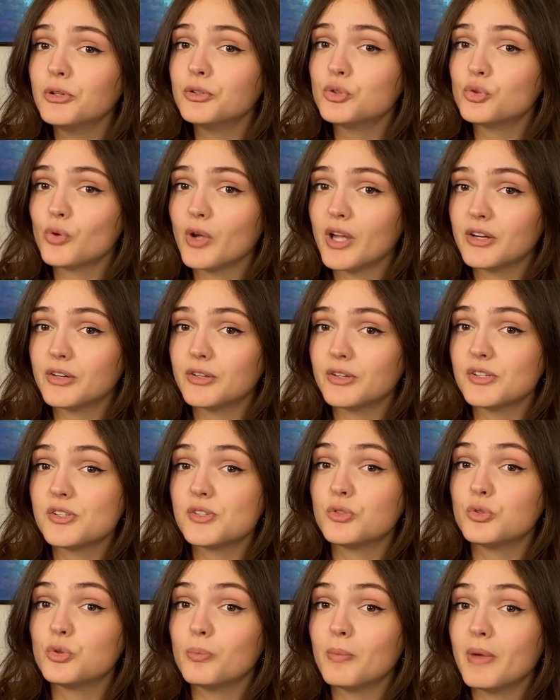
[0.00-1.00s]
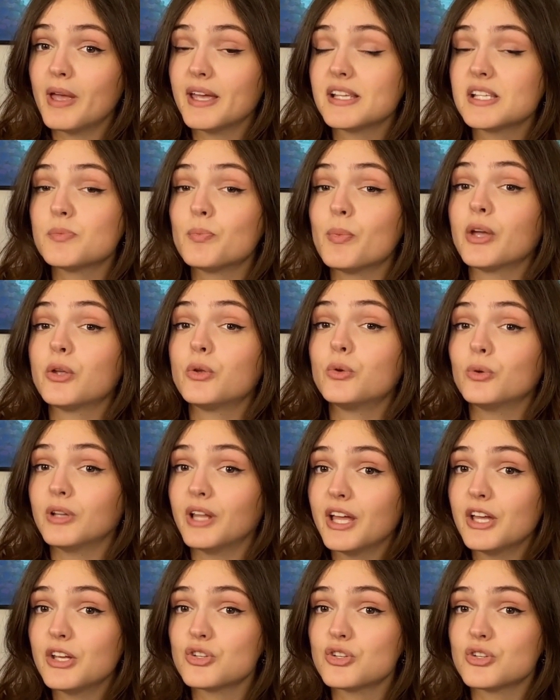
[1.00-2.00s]
traders to make
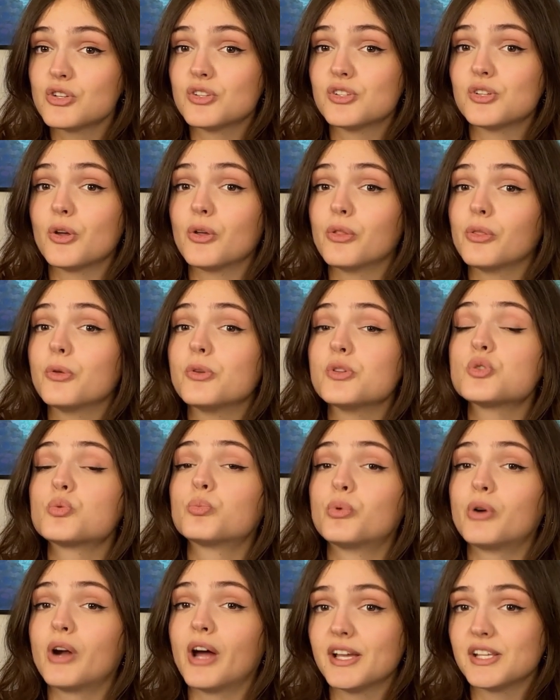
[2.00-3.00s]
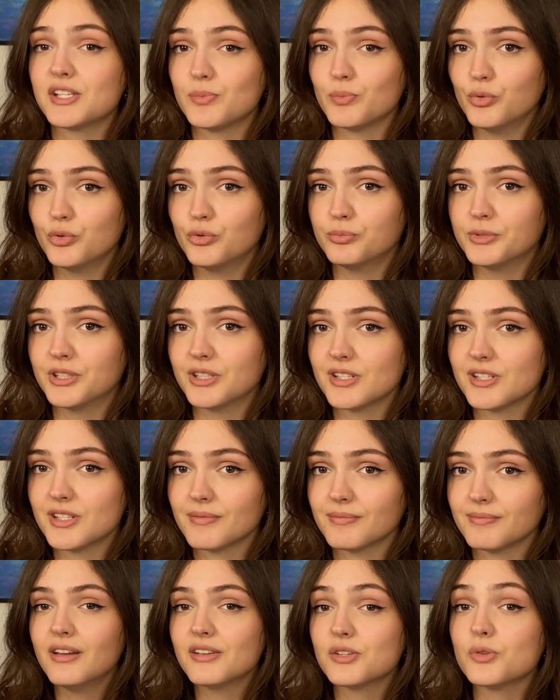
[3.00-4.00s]
speculations on those price movements.
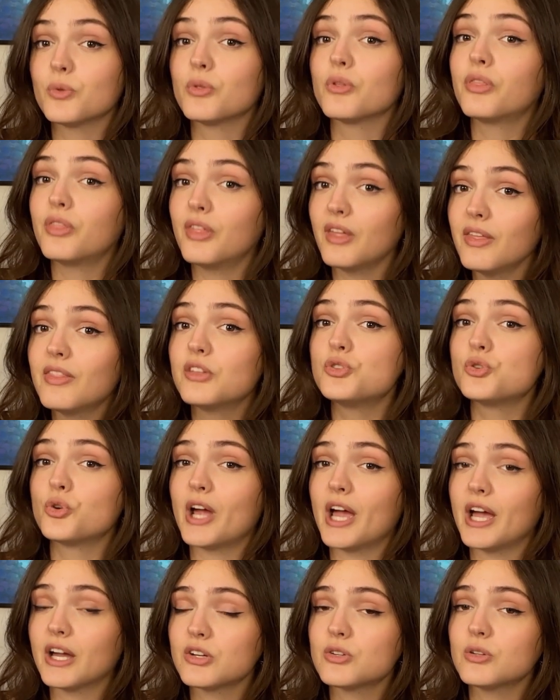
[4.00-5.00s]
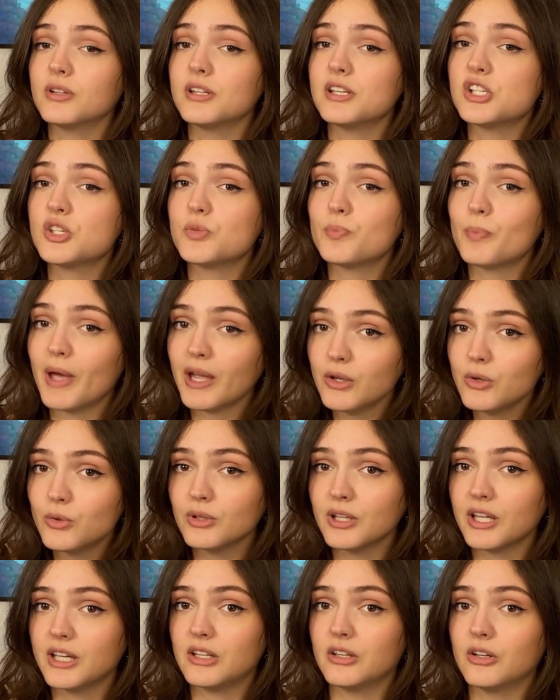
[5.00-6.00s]
So the thing that you're actually
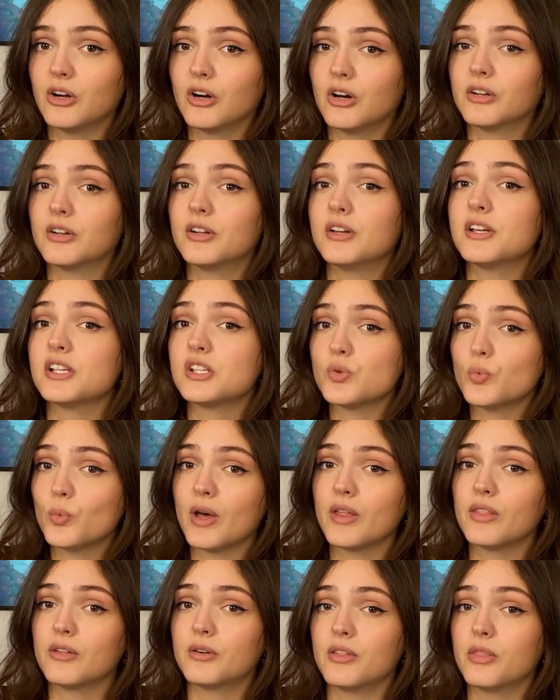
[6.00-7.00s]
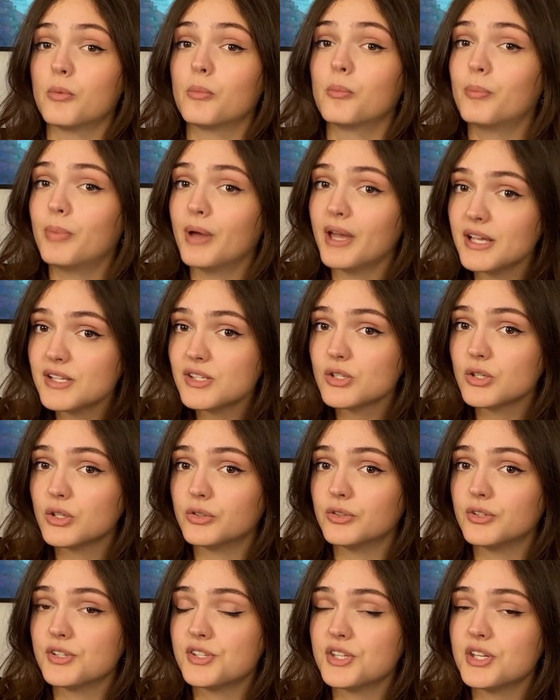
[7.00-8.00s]
speculating on is whether the base
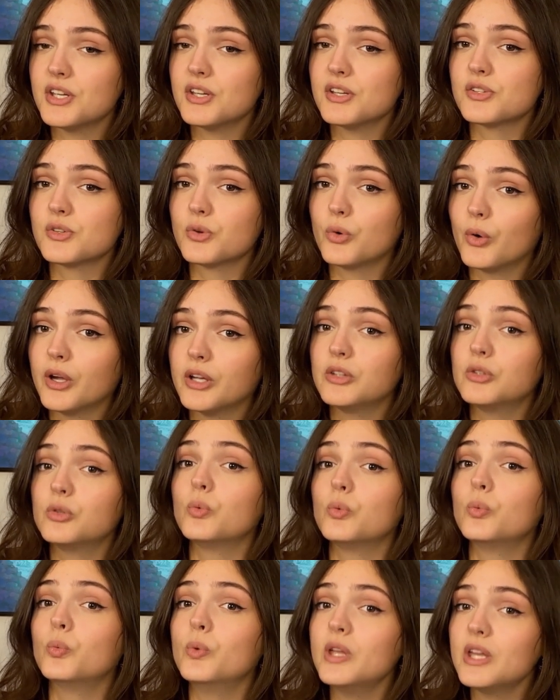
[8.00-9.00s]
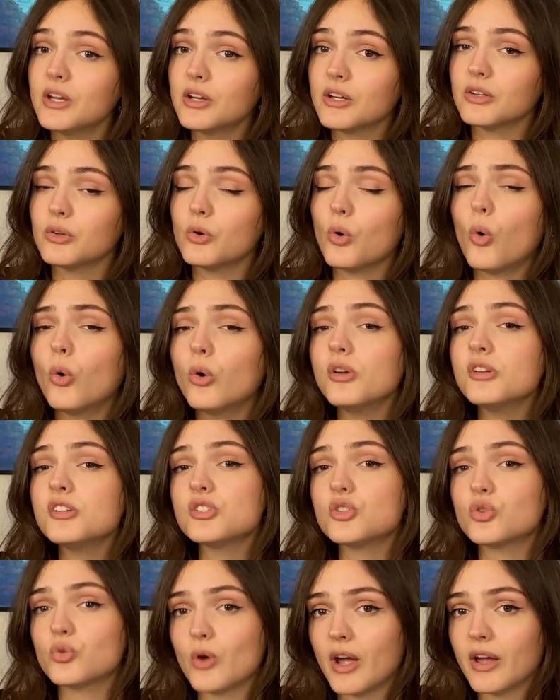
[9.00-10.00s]
currency is going to weaken or
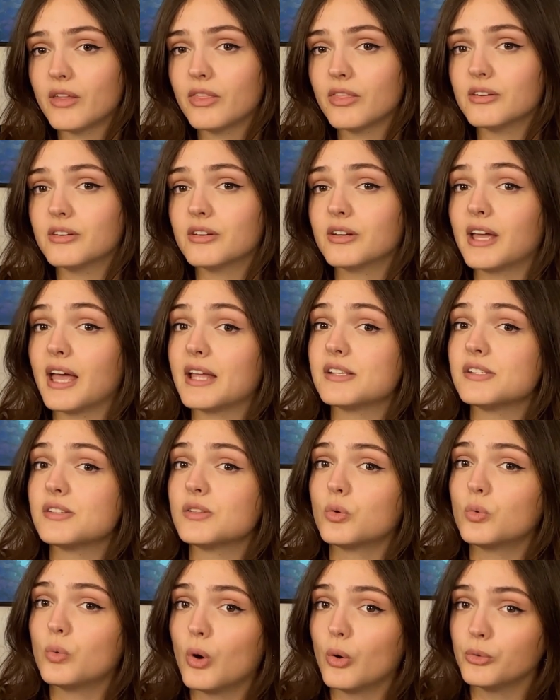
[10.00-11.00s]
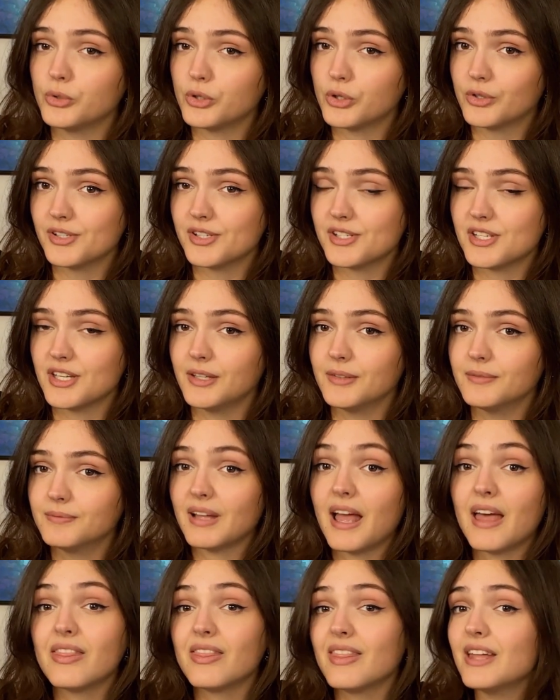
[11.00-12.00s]
strengthen against the quote currency.
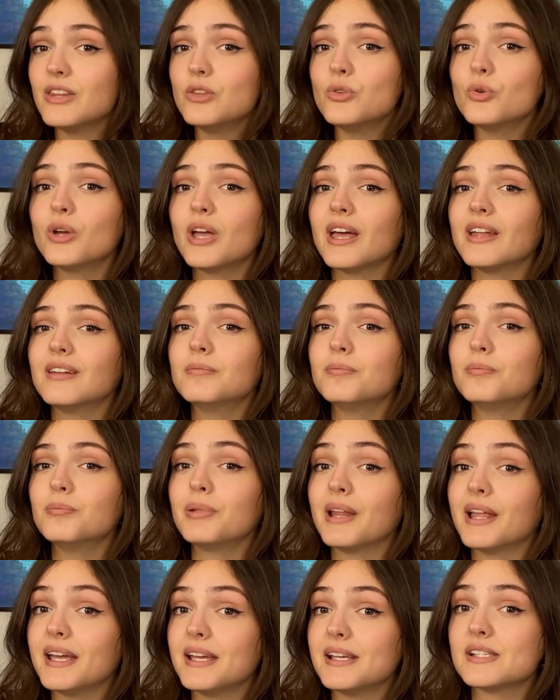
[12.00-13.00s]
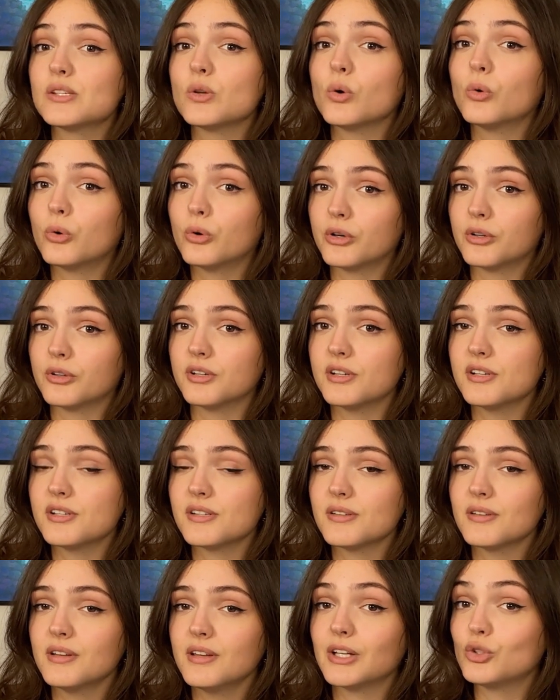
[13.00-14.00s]
And then you can place
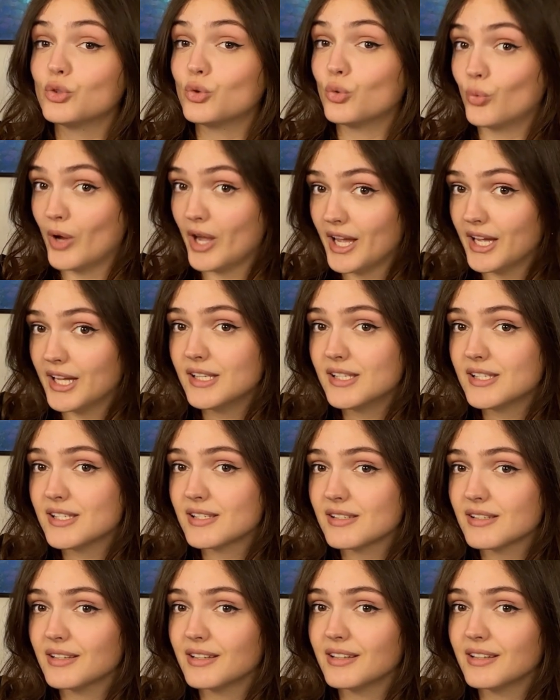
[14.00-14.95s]
orders, trades,